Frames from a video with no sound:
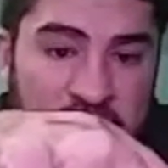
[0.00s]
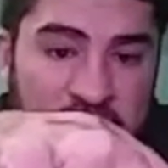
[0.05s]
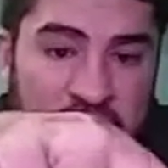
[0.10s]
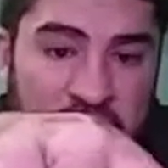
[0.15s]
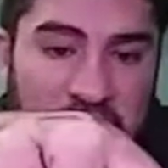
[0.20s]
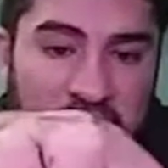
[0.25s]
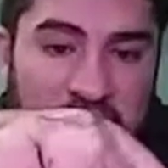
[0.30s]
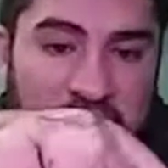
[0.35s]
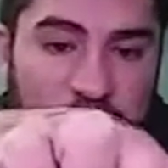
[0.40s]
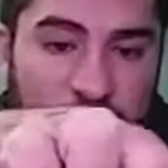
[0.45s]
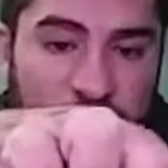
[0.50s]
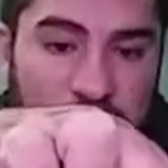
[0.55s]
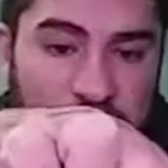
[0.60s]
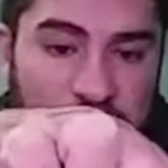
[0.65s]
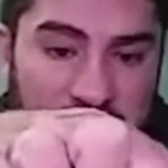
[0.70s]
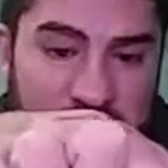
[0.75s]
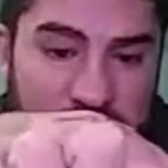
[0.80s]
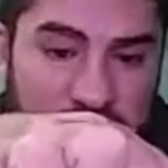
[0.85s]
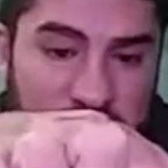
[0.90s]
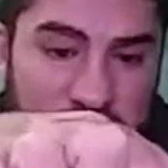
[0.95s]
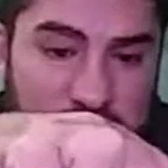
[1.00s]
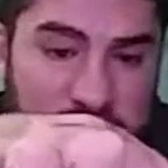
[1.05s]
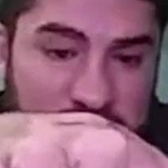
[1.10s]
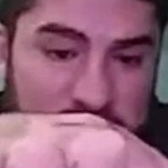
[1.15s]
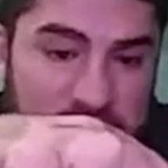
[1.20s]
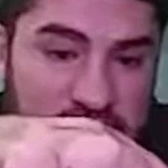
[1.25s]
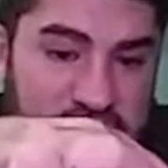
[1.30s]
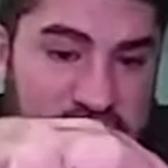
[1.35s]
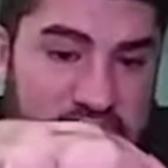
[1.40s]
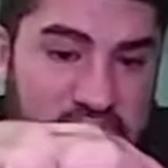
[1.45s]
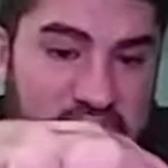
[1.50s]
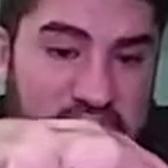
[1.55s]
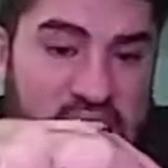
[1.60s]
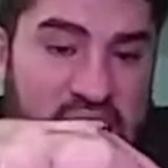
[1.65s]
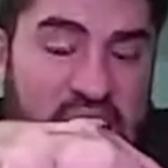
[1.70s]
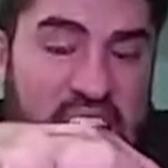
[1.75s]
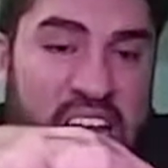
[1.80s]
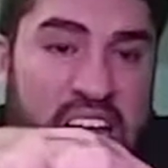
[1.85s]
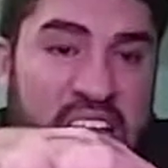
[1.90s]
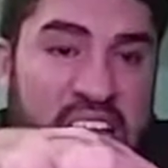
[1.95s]
I ordered it once. Like
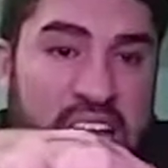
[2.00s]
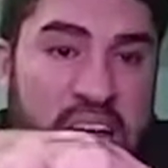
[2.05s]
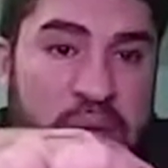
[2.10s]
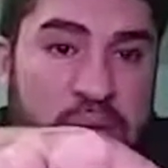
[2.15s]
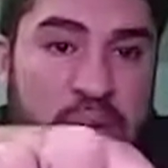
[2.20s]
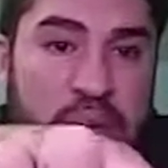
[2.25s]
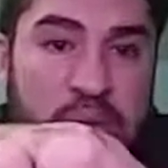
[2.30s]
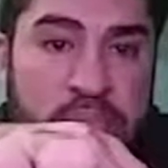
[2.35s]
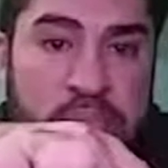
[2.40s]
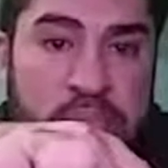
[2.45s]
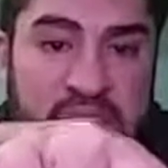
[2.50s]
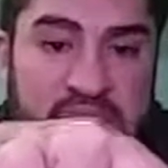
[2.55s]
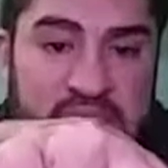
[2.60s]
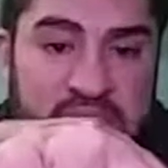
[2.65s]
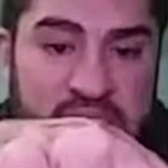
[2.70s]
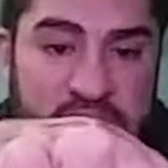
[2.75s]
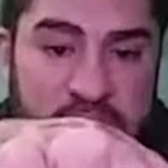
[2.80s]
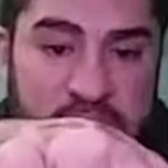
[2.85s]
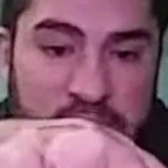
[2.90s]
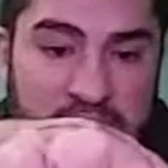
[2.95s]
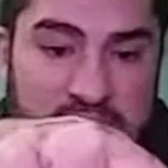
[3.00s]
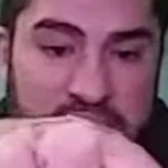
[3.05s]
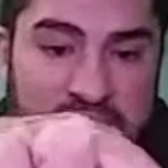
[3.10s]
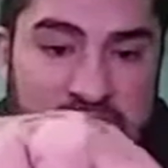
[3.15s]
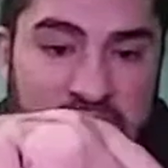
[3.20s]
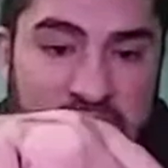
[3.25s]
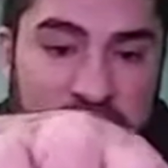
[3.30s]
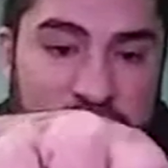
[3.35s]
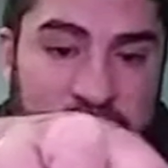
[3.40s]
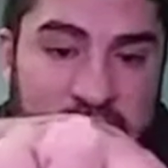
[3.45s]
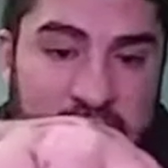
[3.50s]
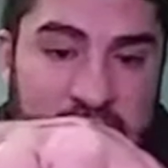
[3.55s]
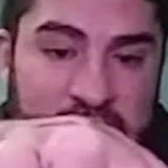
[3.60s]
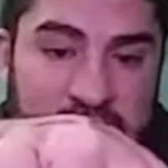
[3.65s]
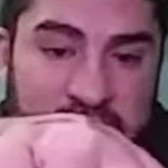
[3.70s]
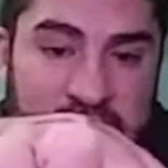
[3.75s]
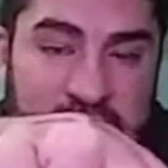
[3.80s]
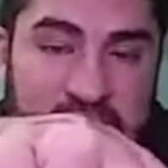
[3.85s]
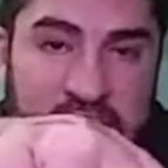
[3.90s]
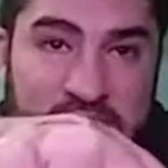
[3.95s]
I, I, I mixed it myself. I
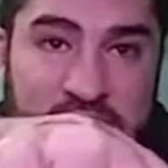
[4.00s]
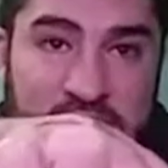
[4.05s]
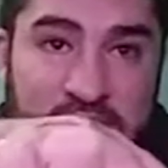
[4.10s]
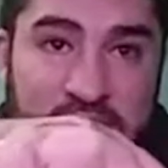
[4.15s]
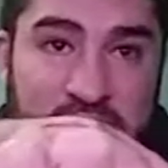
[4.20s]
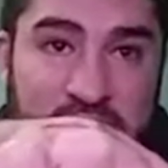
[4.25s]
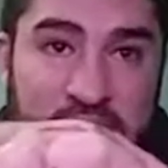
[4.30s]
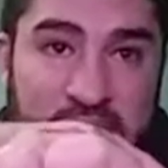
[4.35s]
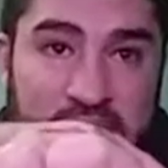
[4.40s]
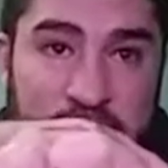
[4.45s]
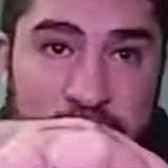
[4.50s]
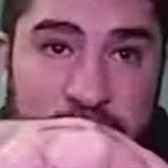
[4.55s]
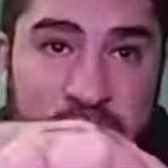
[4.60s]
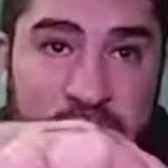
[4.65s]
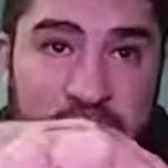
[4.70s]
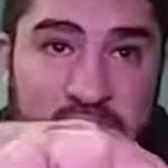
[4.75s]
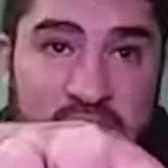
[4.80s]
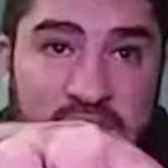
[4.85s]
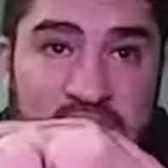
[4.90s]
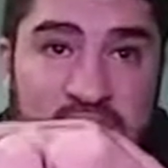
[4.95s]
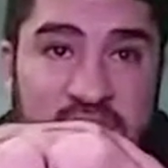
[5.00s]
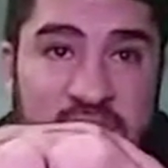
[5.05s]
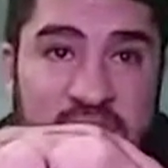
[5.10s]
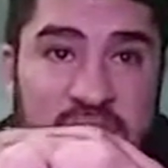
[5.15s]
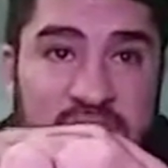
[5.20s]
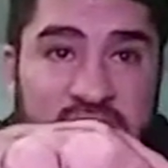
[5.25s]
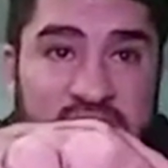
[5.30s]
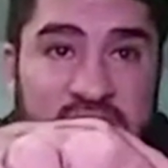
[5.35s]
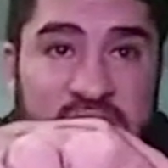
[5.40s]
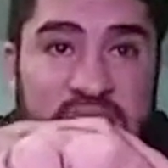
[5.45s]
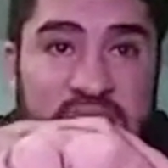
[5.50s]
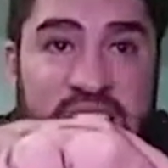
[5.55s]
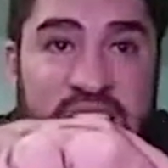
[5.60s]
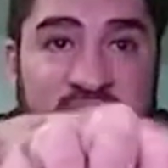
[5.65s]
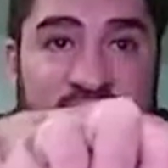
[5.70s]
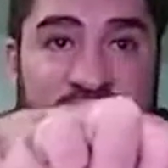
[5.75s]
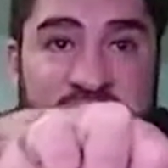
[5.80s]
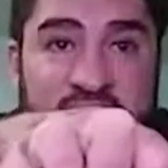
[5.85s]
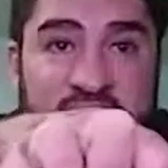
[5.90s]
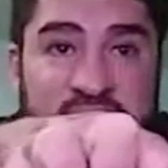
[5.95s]
didn't get the um the
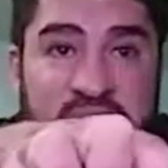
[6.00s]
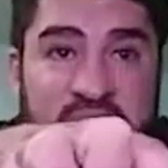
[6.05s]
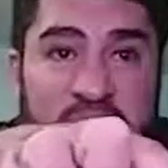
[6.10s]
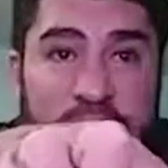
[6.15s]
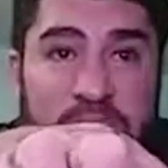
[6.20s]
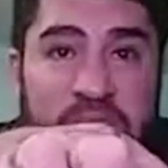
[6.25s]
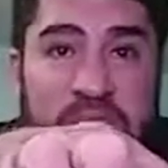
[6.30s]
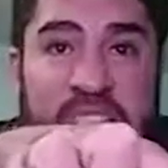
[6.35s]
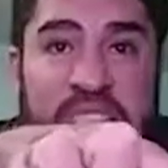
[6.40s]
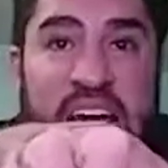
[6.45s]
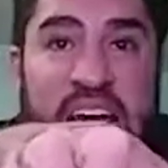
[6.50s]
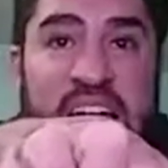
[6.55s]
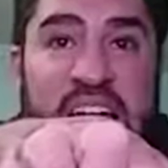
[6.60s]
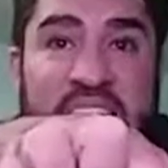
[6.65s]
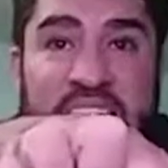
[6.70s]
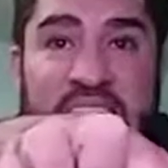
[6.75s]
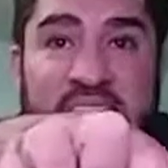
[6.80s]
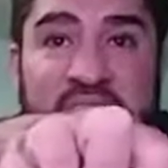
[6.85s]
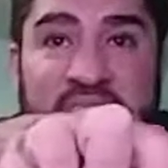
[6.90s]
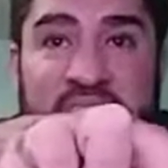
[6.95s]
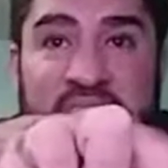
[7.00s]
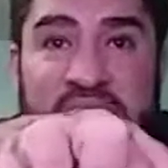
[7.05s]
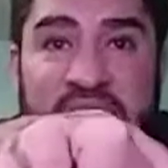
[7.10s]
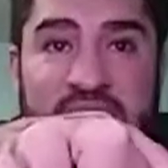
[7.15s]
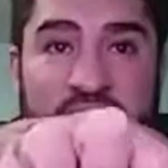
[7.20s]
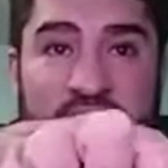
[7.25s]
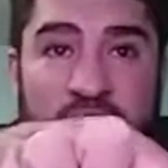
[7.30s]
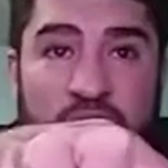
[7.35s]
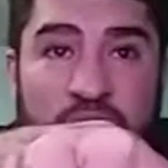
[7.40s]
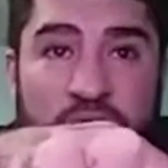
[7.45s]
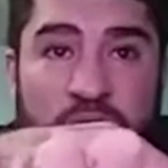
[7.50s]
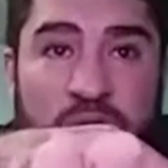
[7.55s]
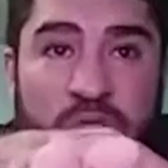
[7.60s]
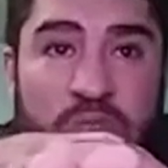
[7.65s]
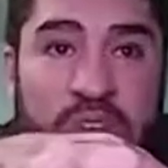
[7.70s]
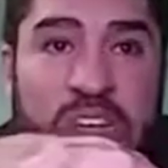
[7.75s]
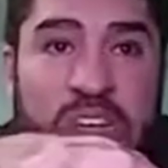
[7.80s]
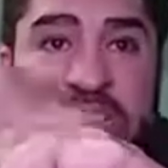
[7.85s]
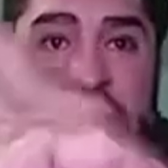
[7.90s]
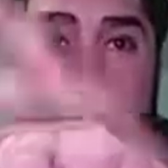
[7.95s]
CILTEP stack that you know
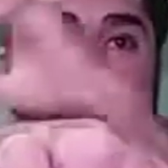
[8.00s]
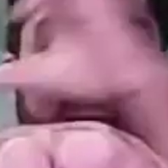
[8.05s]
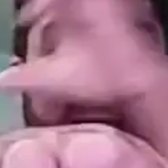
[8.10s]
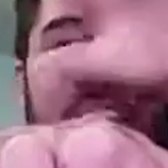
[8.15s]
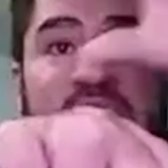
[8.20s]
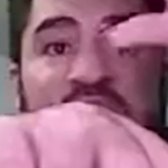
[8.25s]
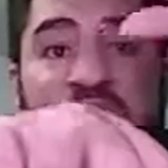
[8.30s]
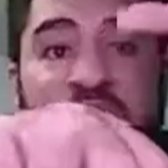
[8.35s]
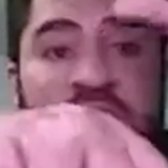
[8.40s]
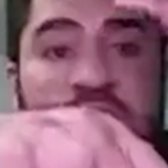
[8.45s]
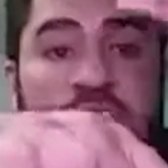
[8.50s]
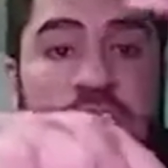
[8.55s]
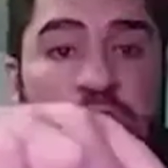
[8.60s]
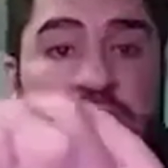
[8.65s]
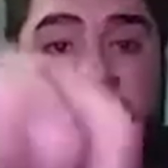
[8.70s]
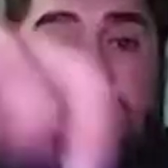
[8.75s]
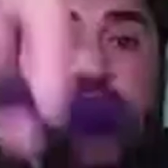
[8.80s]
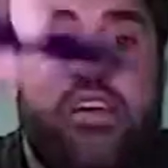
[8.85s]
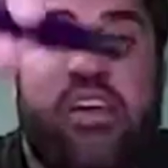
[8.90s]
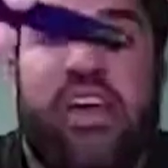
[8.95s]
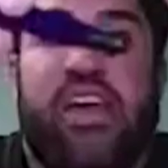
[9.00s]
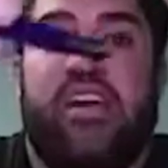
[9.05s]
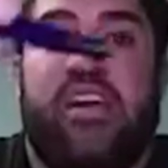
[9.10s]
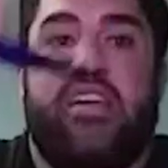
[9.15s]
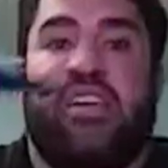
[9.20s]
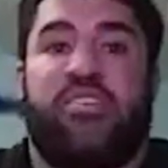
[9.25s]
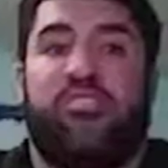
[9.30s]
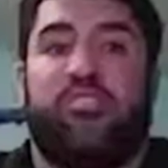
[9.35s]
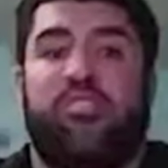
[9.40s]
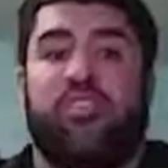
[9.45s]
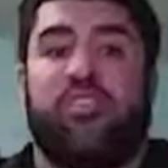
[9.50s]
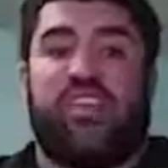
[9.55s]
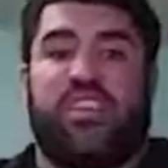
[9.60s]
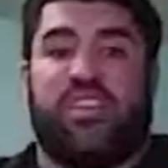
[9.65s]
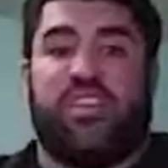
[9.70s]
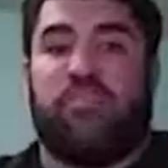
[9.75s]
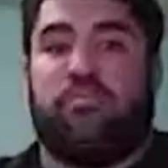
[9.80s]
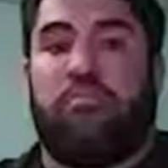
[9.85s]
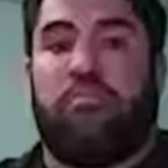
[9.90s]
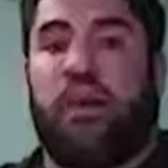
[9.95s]
where like you could get you could
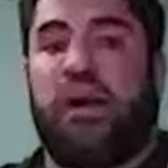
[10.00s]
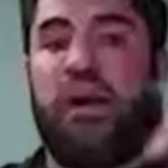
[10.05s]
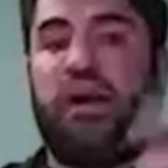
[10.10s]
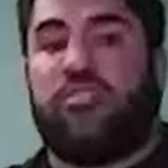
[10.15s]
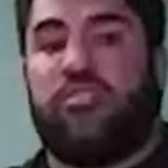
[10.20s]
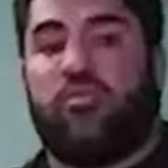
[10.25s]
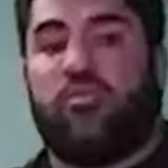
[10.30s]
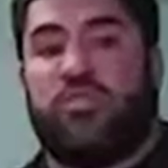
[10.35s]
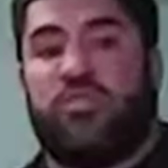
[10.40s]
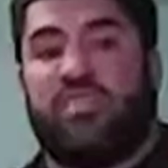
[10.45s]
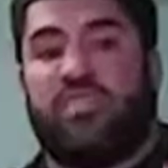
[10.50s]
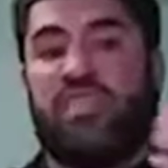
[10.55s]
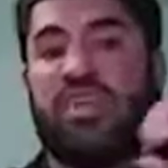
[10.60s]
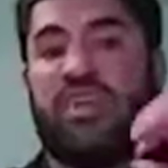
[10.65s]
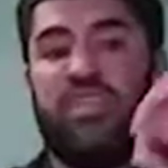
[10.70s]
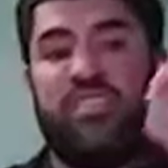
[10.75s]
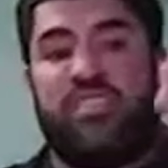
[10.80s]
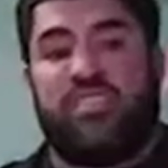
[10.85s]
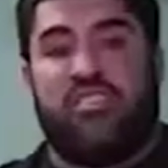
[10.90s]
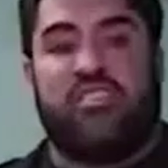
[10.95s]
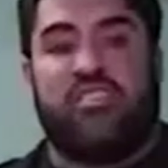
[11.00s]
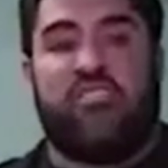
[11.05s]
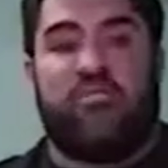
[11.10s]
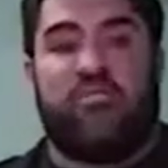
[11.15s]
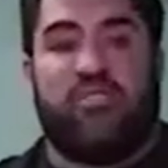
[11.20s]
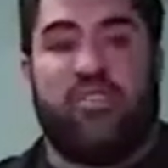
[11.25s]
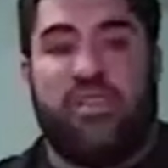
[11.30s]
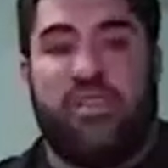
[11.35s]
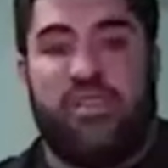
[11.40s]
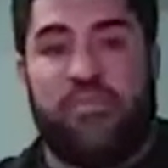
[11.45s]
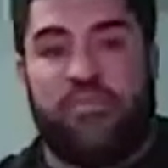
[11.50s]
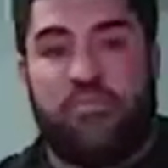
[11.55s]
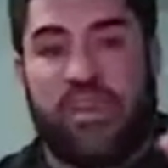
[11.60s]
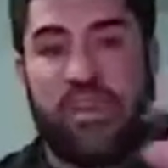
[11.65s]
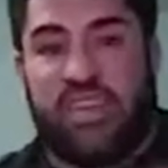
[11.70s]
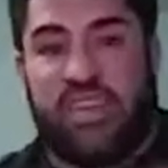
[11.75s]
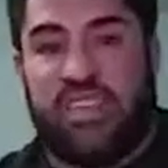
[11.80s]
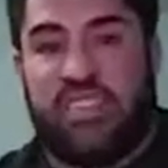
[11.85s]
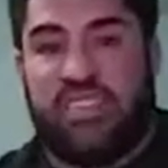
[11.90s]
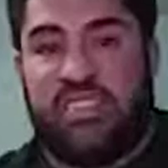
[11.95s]
get the bottle with that that already
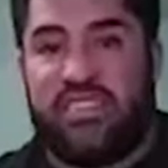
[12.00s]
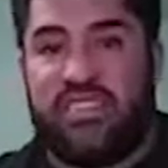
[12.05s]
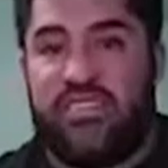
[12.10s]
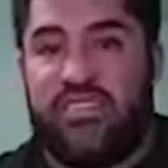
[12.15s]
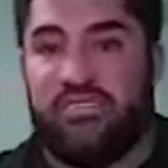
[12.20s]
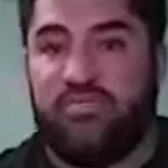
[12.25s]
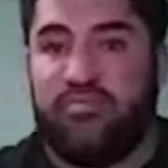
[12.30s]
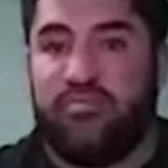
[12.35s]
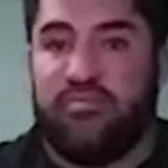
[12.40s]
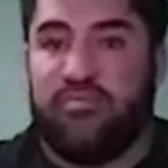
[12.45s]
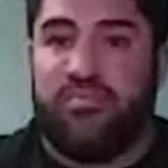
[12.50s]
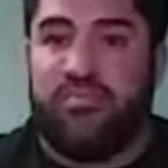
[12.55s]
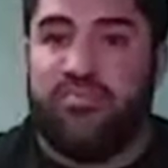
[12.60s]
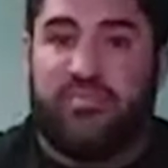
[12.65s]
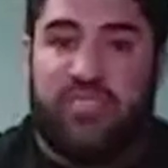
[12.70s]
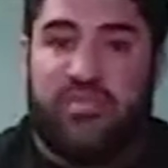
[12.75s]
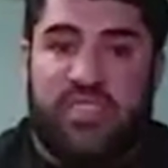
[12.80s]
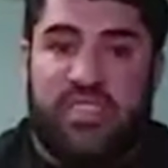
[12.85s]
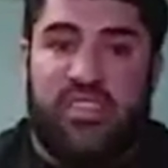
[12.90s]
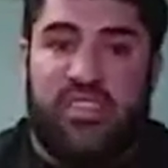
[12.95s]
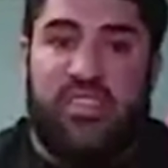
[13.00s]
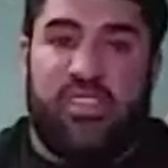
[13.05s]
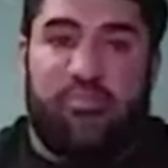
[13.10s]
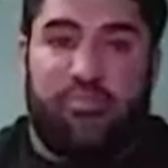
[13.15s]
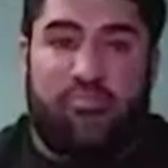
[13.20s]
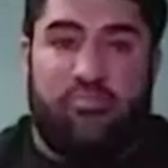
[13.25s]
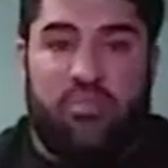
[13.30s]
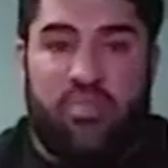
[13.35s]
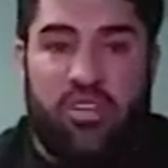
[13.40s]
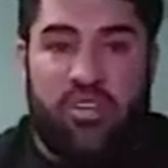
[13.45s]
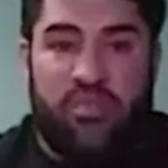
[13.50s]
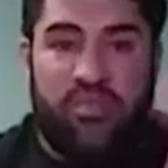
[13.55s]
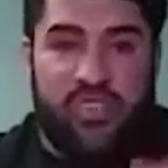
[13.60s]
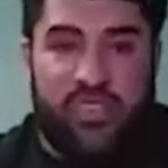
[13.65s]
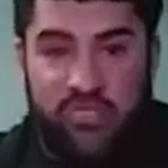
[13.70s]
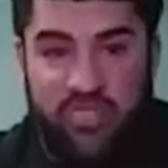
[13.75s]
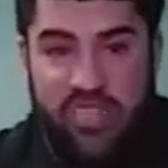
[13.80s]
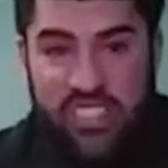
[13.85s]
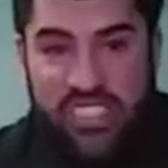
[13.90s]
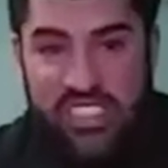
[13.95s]
mixed to the
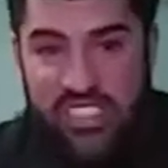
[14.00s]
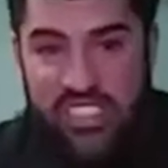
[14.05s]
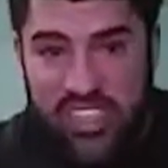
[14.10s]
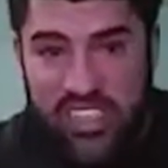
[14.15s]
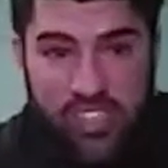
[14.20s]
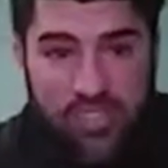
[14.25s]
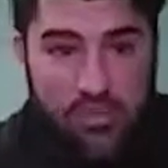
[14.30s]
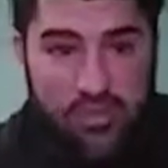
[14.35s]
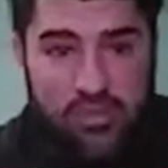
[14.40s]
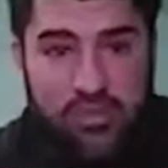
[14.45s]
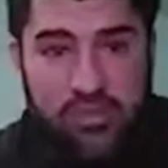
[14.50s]
perfect ratio.